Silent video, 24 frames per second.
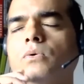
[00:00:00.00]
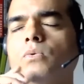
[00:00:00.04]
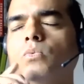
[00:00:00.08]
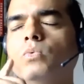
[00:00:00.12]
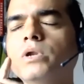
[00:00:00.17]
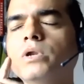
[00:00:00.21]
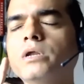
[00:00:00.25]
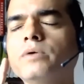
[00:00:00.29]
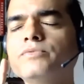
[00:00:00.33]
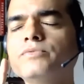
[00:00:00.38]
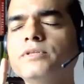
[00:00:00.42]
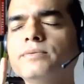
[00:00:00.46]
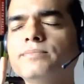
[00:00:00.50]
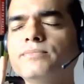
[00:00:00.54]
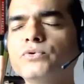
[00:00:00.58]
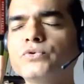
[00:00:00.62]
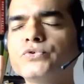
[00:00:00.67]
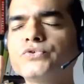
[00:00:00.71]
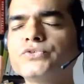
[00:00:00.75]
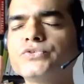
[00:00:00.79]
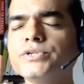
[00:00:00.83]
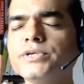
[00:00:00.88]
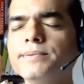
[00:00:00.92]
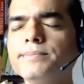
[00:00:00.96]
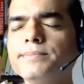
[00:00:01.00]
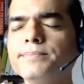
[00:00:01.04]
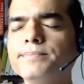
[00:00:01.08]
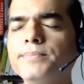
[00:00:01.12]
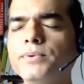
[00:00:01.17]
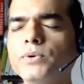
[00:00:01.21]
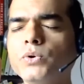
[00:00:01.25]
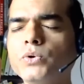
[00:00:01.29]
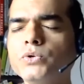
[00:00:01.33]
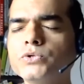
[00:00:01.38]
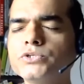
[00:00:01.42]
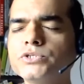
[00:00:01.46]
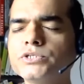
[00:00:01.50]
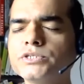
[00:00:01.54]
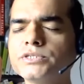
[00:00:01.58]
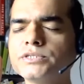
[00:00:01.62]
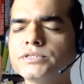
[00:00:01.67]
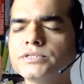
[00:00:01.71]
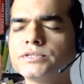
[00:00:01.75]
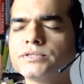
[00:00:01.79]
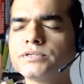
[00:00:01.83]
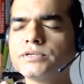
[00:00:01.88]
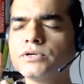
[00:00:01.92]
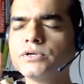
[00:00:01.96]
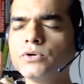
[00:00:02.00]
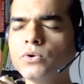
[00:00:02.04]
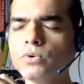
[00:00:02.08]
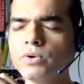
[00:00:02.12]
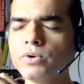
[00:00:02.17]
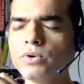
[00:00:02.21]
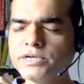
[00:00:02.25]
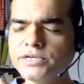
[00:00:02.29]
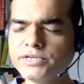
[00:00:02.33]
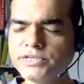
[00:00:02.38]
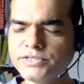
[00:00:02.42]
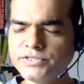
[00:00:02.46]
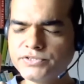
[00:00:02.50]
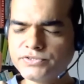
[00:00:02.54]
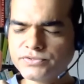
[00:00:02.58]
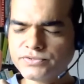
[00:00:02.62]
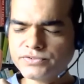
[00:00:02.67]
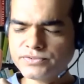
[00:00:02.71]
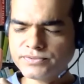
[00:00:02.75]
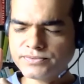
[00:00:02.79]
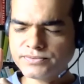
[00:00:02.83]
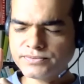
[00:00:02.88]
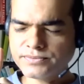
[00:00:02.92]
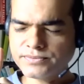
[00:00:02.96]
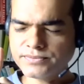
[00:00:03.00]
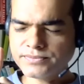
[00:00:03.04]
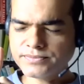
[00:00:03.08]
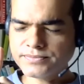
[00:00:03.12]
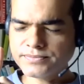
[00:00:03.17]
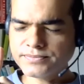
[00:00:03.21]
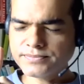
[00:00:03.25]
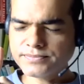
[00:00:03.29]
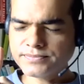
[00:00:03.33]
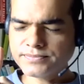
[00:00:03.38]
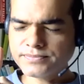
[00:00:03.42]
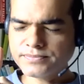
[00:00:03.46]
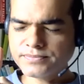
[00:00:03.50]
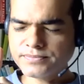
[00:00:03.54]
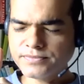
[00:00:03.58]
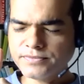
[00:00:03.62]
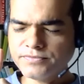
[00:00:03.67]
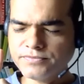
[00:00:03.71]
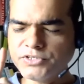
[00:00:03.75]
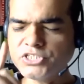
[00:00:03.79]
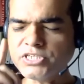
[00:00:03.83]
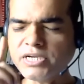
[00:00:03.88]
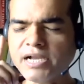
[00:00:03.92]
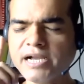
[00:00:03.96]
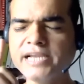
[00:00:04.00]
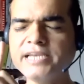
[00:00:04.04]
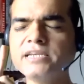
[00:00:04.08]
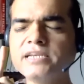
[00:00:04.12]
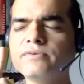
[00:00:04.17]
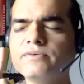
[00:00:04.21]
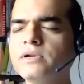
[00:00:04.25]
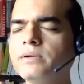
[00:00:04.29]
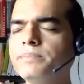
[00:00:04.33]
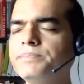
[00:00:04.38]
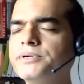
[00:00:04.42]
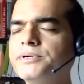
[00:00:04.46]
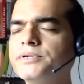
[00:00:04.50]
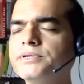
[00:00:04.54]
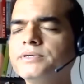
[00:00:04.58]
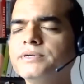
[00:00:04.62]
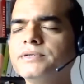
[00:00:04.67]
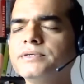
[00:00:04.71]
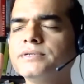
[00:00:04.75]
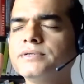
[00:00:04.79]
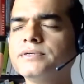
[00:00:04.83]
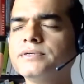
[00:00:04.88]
One of the most important qualities which I developed.